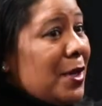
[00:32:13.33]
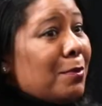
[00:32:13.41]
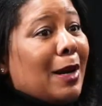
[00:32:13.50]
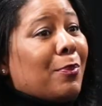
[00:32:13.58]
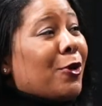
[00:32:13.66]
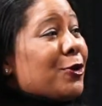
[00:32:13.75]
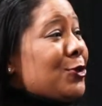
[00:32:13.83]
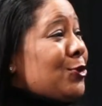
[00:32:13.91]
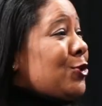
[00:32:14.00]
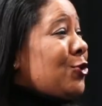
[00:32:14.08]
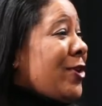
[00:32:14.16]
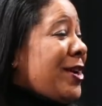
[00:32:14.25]
my
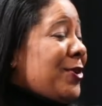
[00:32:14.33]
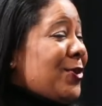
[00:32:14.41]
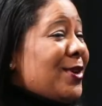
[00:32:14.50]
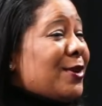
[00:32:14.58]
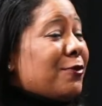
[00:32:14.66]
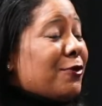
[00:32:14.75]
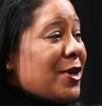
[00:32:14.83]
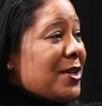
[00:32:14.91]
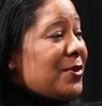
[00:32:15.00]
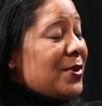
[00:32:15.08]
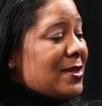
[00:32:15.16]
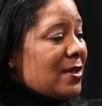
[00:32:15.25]
personal trainer and a
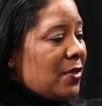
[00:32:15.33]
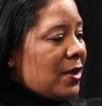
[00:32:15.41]
friend who is a